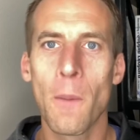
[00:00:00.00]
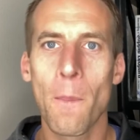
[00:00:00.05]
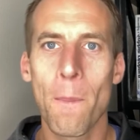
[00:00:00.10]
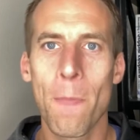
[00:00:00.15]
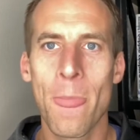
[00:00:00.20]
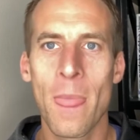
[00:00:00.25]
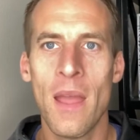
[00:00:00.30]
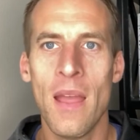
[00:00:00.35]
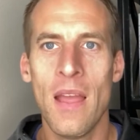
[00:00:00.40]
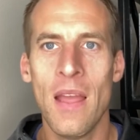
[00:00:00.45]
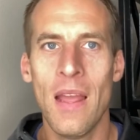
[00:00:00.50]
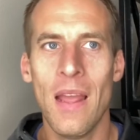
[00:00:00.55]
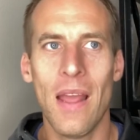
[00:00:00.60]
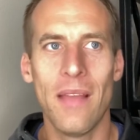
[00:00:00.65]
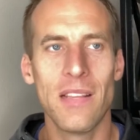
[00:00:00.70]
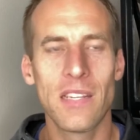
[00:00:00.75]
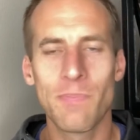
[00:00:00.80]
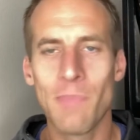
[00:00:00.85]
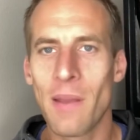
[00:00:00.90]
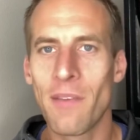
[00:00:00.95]
And
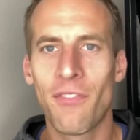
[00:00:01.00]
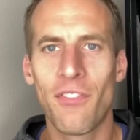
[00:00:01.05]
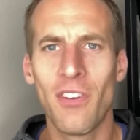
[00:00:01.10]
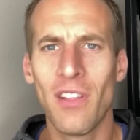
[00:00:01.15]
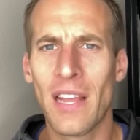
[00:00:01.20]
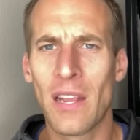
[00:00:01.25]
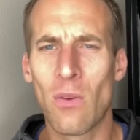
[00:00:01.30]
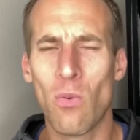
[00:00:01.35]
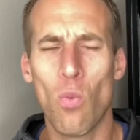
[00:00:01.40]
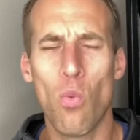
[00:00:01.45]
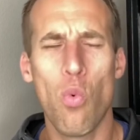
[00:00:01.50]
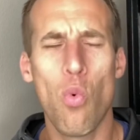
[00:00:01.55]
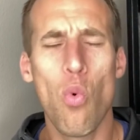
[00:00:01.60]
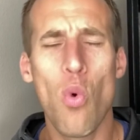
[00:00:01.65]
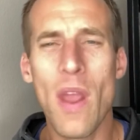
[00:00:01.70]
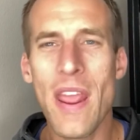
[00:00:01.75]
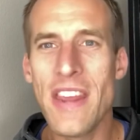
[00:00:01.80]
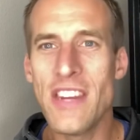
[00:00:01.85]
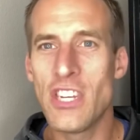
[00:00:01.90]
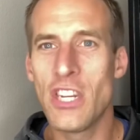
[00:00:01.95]
this might feel like
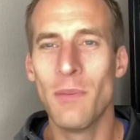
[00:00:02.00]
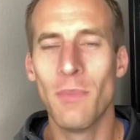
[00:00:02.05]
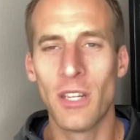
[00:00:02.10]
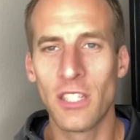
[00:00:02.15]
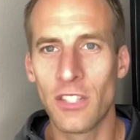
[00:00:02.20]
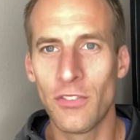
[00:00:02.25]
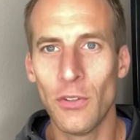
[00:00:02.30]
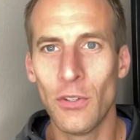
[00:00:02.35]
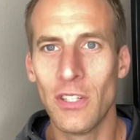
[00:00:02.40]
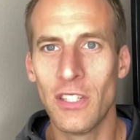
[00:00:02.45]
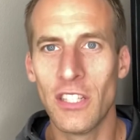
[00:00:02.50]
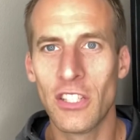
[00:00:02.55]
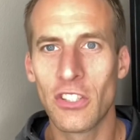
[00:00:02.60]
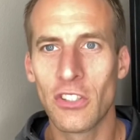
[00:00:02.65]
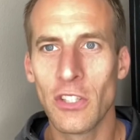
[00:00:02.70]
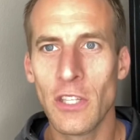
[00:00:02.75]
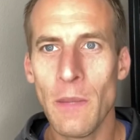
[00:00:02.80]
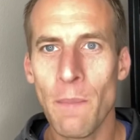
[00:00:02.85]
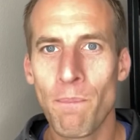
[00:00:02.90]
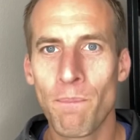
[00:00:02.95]
way too much food
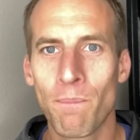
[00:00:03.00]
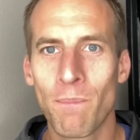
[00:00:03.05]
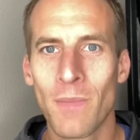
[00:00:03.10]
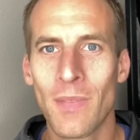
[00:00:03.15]
initially,